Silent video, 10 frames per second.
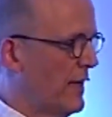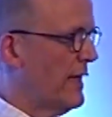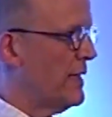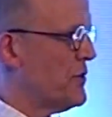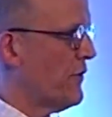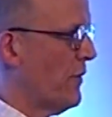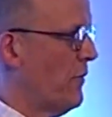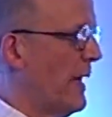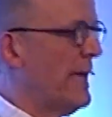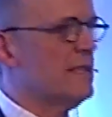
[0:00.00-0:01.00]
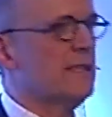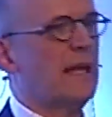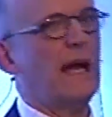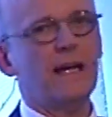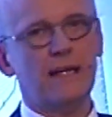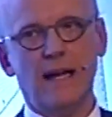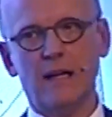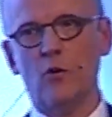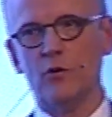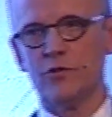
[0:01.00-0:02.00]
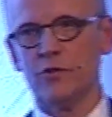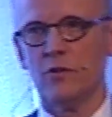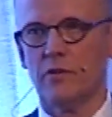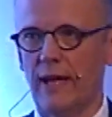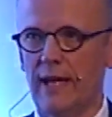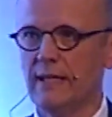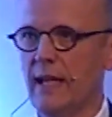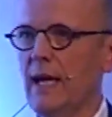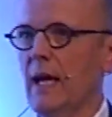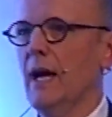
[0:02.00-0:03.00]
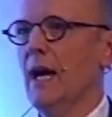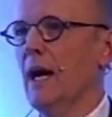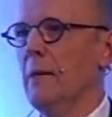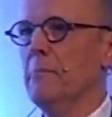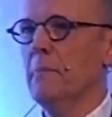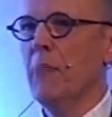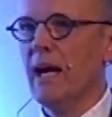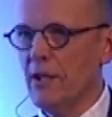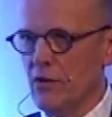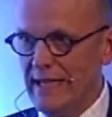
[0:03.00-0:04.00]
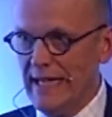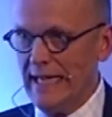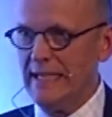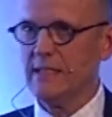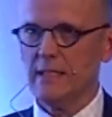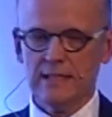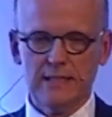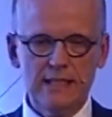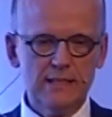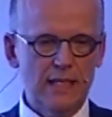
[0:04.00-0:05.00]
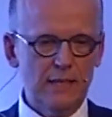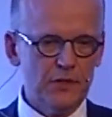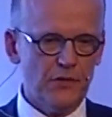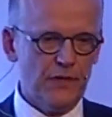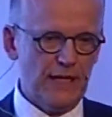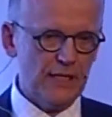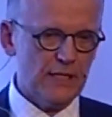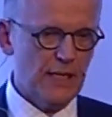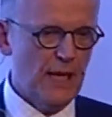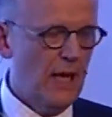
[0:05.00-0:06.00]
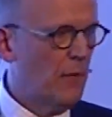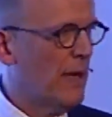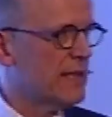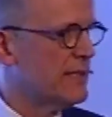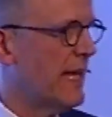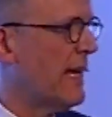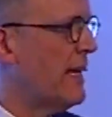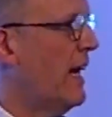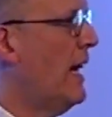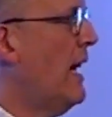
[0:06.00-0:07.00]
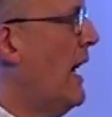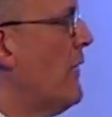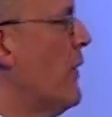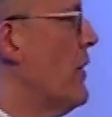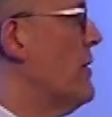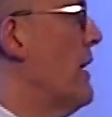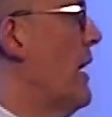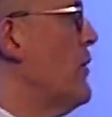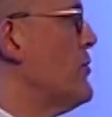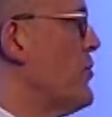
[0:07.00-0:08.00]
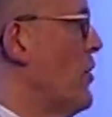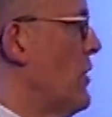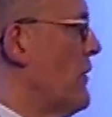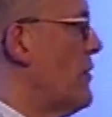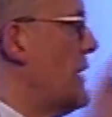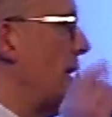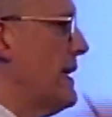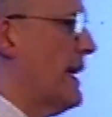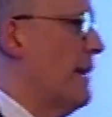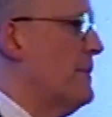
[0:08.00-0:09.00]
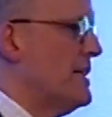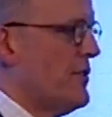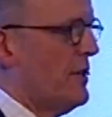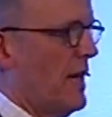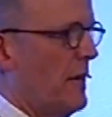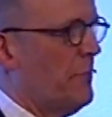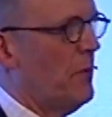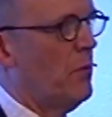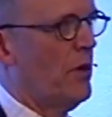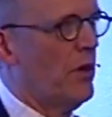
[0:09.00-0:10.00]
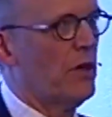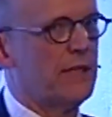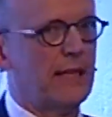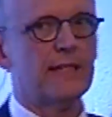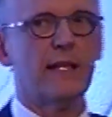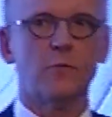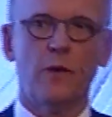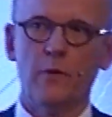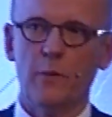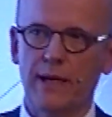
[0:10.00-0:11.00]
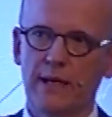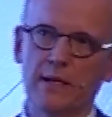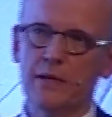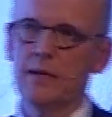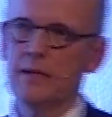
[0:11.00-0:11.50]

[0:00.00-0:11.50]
energy from waste and also create biodiesel and these types of things. Plus then other sort of green chemistry type of work, then that where we can